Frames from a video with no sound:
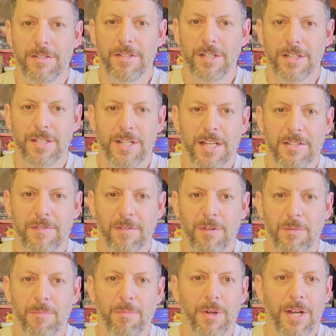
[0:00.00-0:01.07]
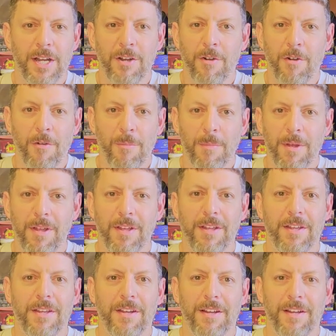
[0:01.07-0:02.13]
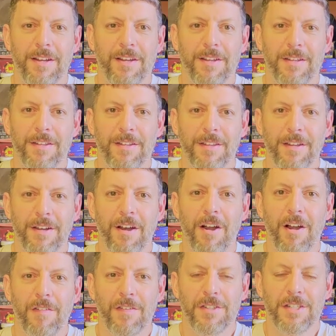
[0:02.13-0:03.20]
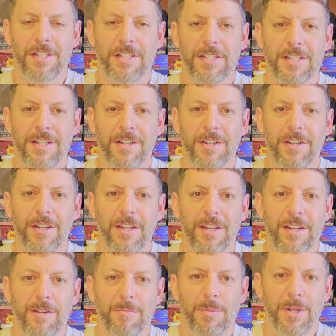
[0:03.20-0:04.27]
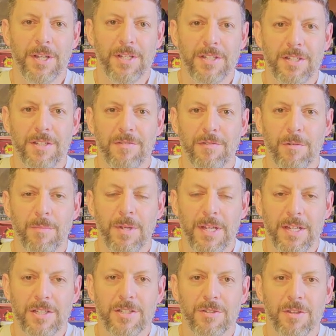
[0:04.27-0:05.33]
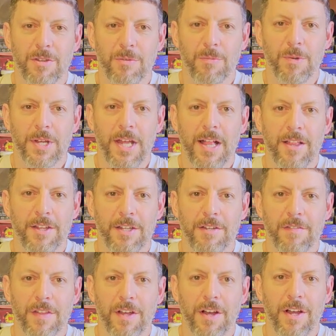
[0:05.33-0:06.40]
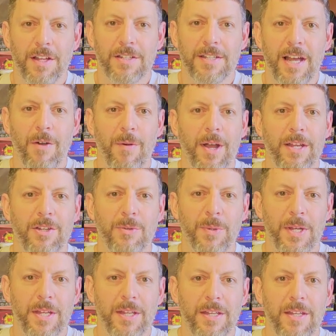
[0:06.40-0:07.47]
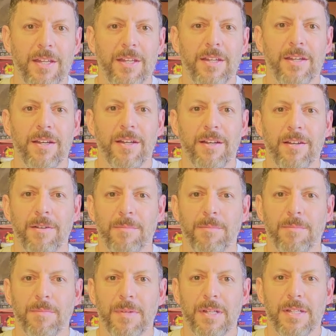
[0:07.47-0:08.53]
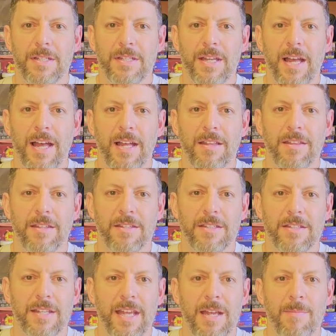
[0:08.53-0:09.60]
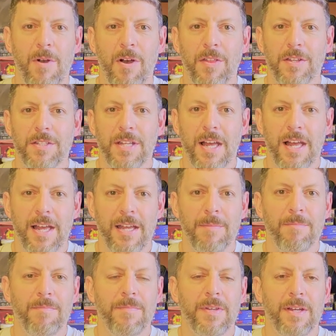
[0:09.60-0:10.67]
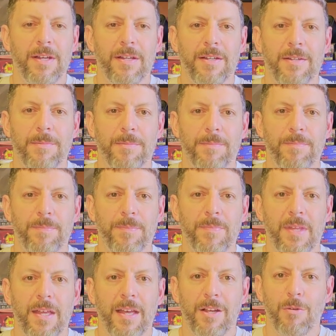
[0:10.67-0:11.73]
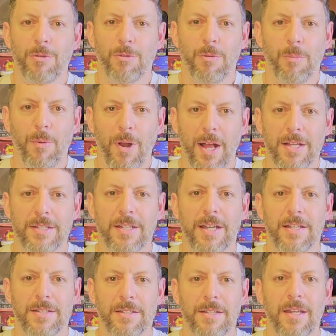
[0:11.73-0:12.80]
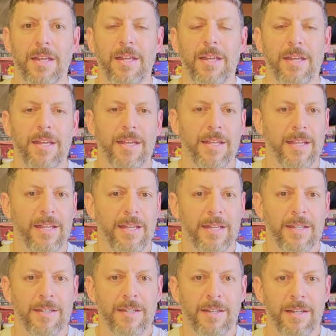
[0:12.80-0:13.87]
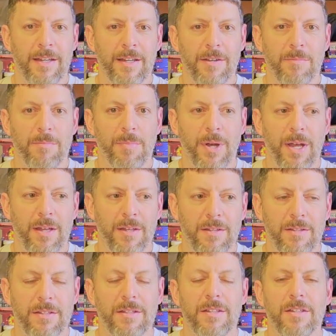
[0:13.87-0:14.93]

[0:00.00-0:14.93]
successful bringing home a harvested deer, but it's, for me, it's the reality of the hunt. It's how I do it. It's not the same all the time. I go through a process, and but